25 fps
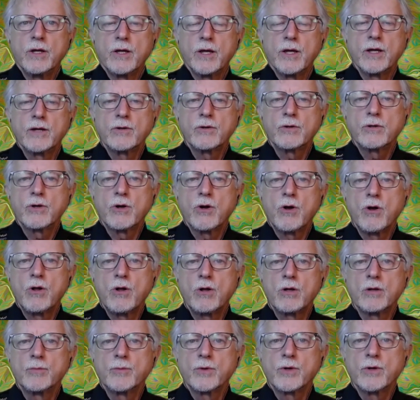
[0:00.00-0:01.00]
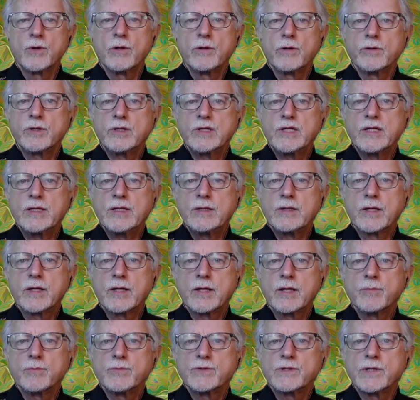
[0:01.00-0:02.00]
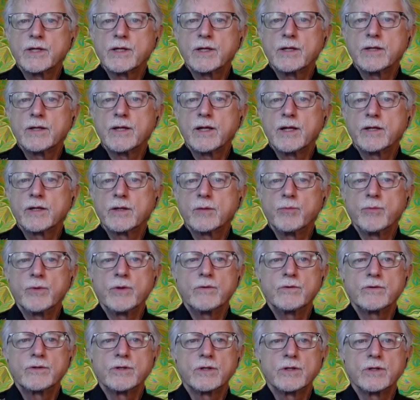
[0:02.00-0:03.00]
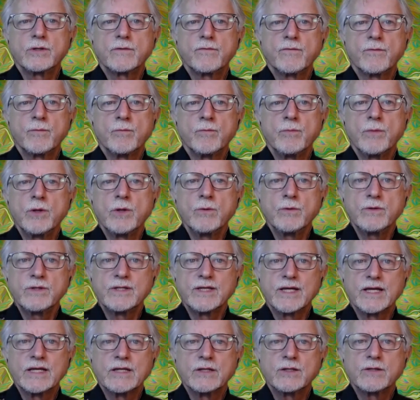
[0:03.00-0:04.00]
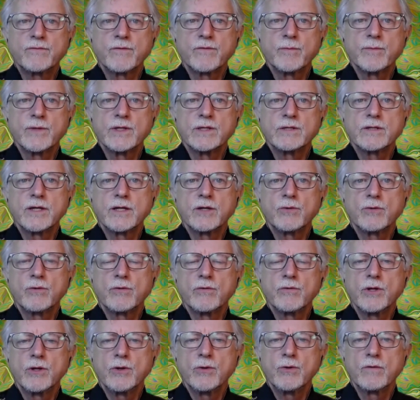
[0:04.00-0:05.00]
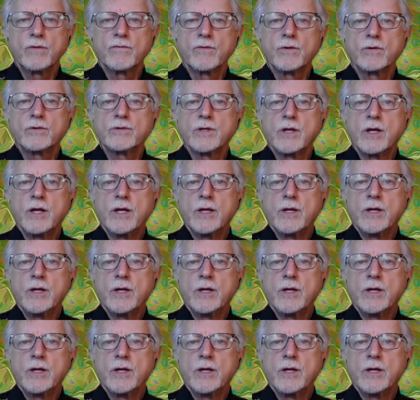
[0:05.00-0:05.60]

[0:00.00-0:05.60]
and her column called Tea Time Psychedelic Musings from the Center of the Universe